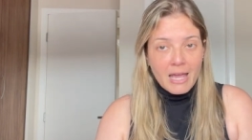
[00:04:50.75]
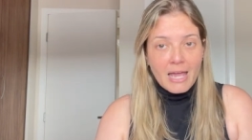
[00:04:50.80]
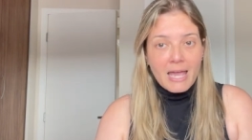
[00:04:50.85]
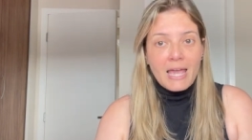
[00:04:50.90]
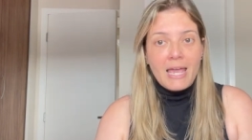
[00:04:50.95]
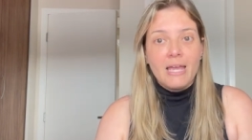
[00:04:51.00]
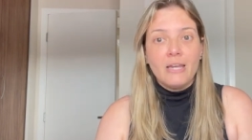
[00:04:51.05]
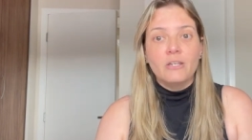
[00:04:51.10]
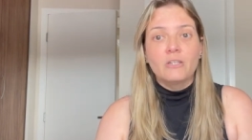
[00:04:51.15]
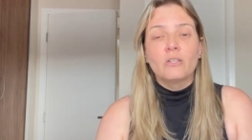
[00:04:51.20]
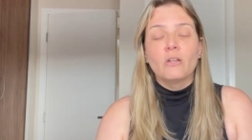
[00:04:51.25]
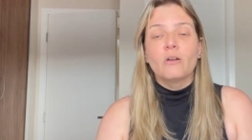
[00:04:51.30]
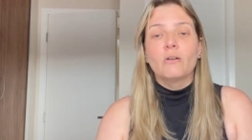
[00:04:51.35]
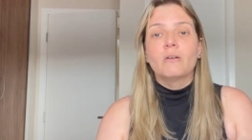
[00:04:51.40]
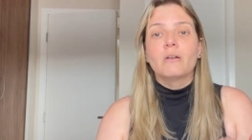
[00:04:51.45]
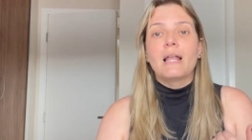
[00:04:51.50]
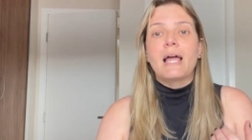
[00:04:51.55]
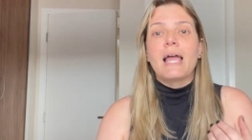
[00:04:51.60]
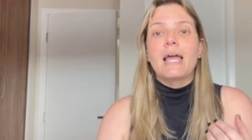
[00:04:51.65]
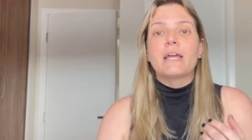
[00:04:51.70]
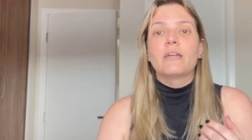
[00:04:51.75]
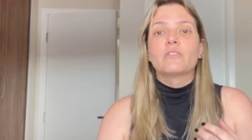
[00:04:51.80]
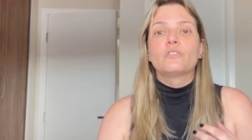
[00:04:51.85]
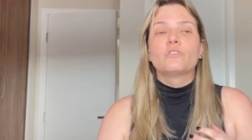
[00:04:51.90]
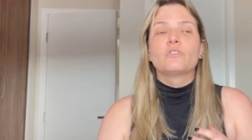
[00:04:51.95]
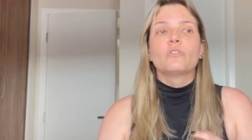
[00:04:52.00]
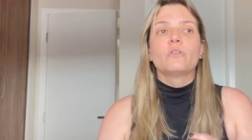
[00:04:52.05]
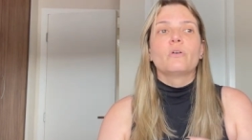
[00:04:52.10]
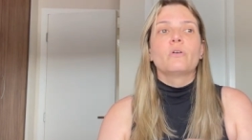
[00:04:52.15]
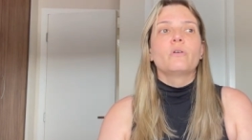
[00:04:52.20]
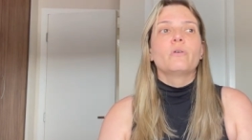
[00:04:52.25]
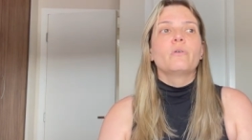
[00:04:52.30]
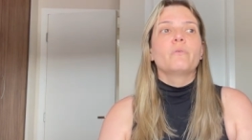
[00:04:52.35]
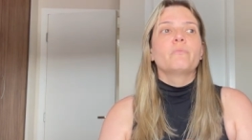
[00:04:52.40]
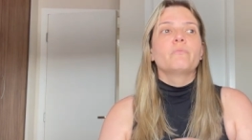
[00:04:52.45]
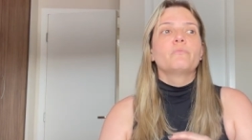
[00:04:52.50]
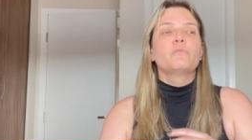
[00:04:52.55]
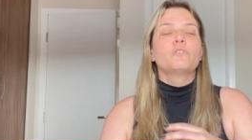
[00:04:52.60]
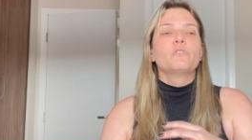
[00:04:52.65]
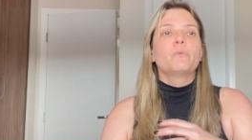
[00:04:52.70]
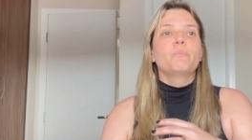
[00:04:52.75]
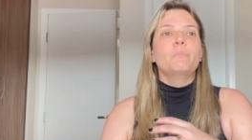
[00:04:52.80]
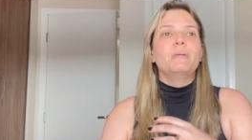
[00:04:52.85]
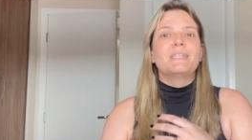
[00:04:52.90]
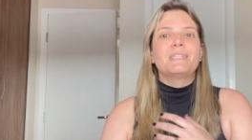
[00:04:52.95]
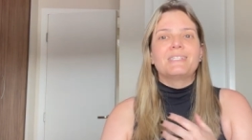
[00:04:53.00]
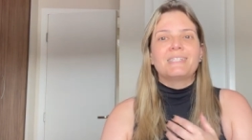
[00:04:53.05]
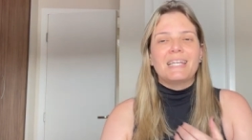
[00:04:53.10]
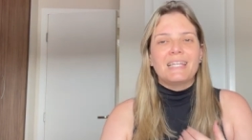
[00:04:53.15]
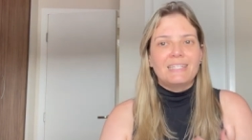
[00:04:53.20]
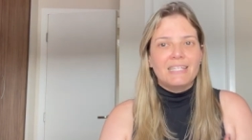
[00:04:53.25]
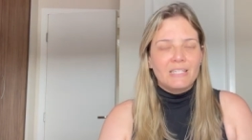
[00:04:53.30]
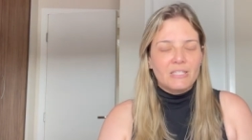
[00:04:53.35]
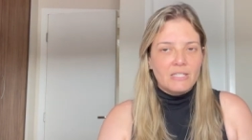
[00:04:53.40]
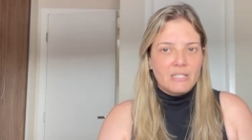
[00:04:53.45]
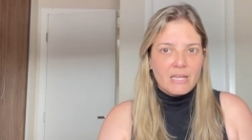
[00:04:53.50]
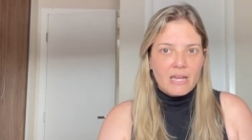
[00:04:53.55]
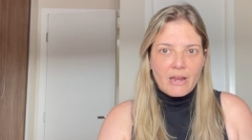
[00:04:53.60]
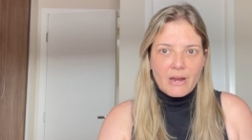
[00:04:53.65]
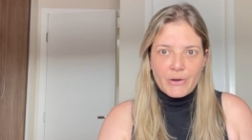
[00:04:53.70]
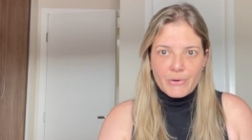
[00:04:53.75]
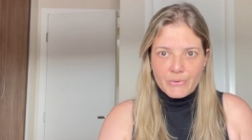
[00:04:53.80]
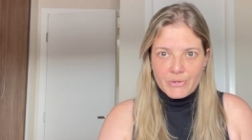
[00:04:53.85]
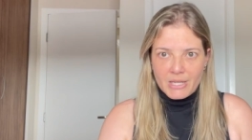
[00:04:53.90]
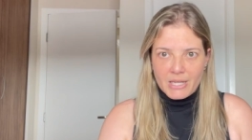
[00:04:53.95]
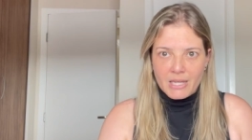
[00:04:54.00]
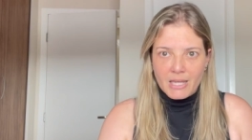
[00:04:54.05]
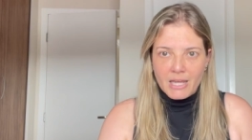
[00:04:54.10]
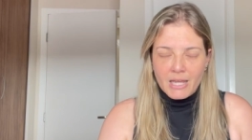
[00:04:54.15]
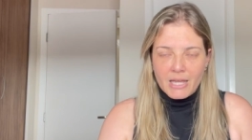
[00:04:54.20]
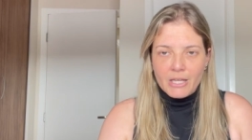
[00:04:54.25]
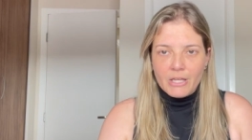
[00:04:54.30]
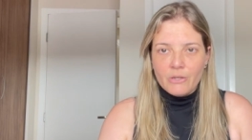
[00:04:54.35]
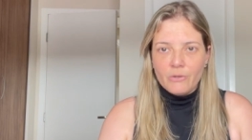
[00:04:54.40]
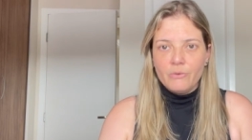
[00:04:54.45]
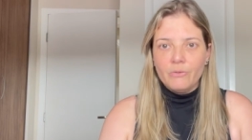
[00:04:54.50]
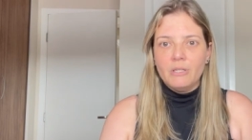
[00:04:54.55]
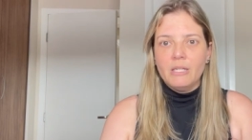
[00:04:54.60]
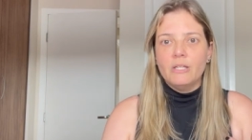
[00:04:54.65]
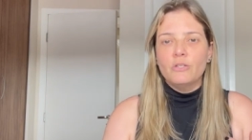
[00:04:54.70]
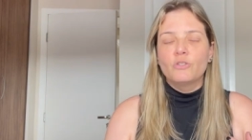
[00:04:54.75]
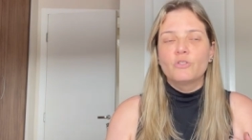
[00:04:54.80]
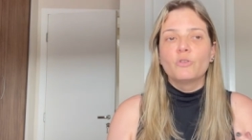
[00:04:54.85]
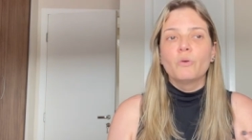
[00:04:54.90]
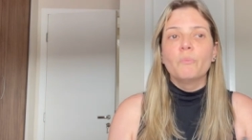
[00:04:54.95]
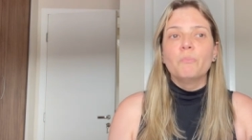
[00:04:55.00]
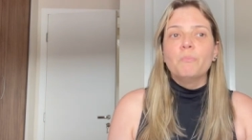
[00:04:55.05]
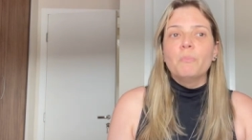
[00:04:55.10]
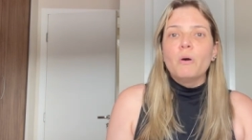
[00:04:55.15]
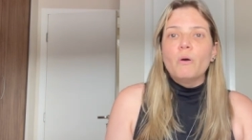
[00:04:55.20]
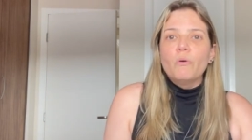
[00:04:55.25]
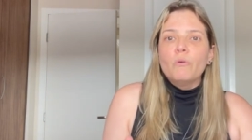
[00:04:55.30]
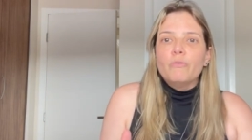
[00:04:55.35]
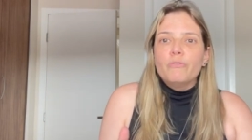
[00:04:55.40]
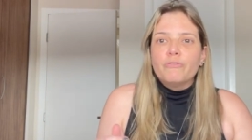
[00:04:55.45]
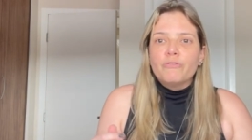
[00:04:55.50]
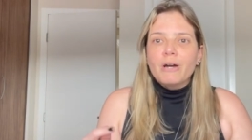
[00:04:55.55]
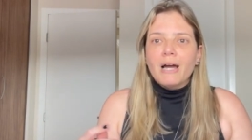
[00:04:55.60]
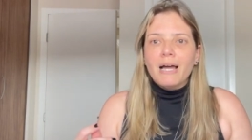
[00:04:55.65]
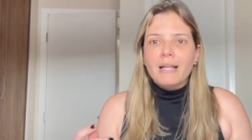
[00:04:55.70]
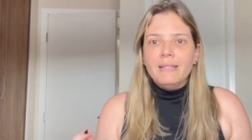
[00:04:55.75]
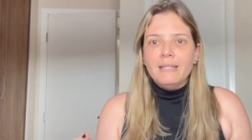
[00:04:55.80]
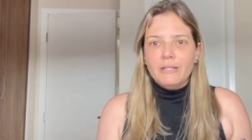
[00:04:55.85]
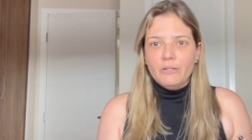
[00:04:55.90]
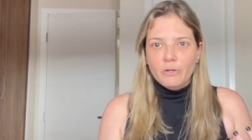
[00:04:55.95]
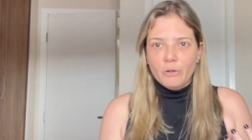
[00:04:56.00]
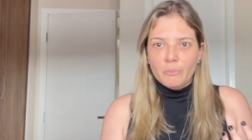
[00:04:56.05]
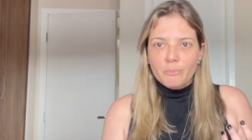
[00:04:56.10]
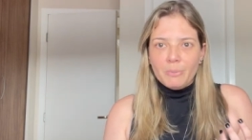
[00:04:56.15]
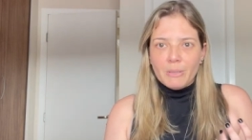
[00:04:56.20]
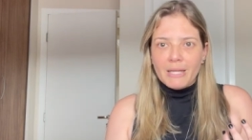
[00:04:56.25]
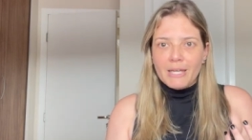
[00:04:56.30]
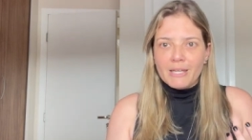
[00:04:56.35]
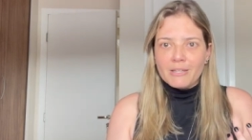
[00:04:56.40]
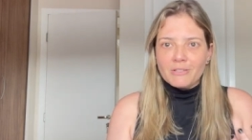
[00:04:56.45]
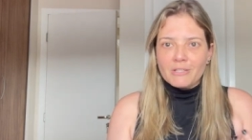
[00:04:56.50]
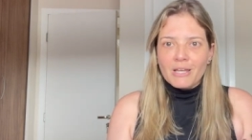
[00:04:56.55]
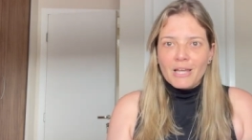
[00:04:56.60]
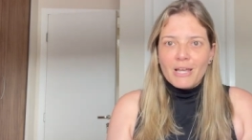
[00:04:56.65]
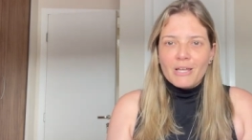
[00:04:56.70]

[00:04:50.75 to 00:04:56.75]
and don't like to to be sedentary you need to move a little bit